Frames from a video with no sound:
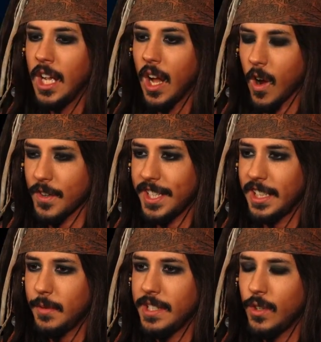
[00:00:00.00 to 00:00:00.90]

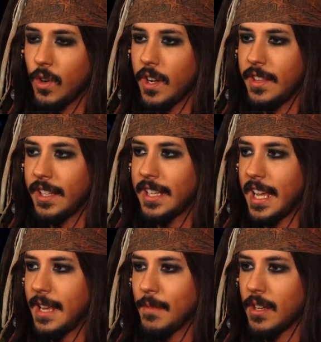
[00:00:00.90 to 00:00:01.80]
Ideally, when you're in the
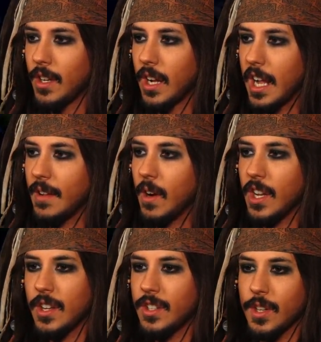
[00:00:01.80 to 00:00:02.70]
game,
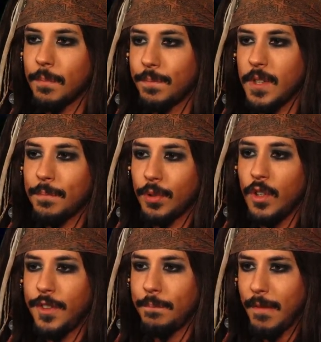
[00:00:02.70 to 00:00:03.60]
your
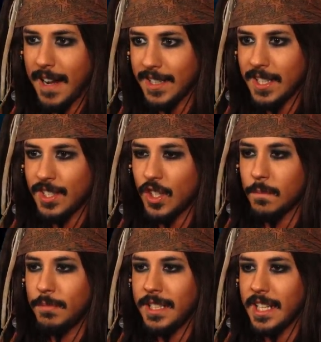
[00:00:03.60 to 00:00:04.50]
proof of practice should
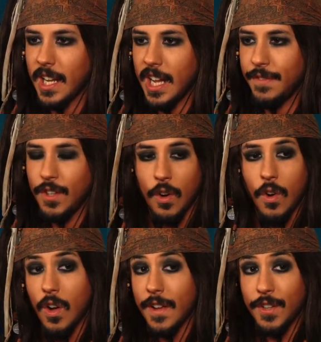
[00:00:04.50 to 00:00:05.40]
be if you're
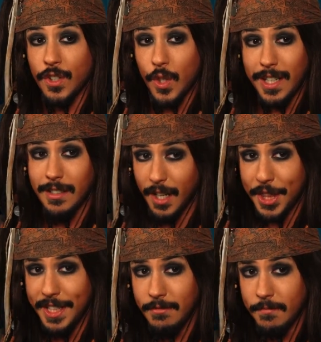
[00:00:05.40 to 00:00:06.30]
doing
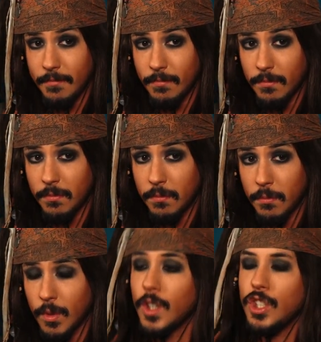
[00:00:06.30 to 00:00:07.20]
nothing,
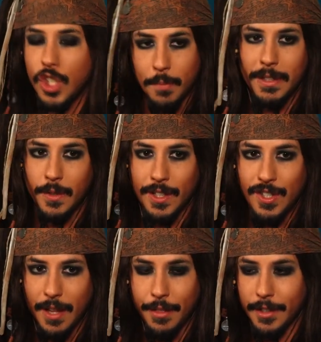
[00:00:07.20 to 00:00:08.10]
you should be doing
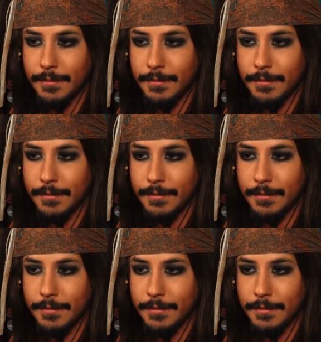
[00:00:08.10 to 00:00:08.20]
something.